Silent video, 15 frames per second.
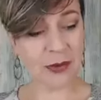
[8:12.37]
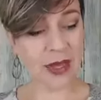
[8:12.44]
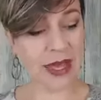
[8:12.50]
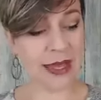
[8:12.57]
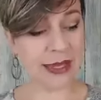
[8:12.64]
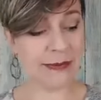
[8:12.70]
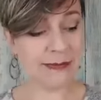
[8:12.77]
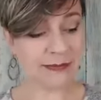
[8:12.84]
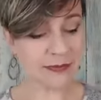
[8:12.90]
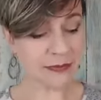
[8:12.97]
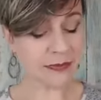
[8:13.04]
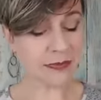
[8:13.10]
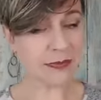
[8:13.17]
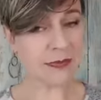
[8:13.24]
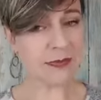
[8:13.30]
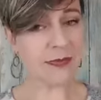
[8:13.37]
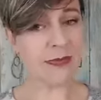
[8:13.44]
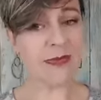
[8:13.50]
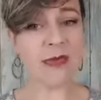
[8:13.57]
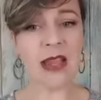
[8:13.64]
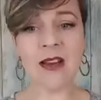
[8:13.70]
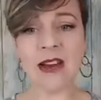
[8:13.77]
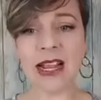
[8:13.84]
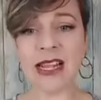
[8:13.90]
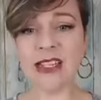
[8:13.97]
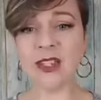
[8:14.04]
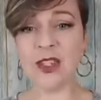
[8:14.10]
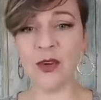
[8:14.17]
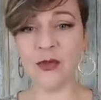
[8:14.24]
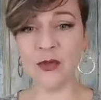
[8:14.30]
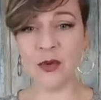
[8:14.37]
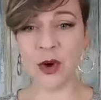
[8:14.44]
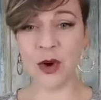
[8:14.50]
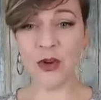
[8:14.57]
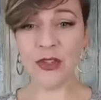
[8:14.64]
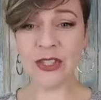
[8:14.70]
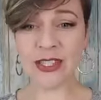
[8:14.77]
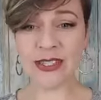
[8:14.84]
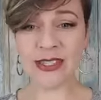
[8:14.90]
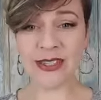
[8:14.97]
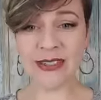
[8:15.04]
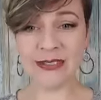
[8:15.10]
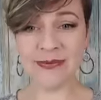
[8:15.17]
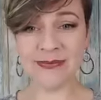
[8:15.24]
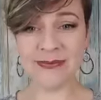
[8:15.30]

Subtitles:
Okay, all right, so first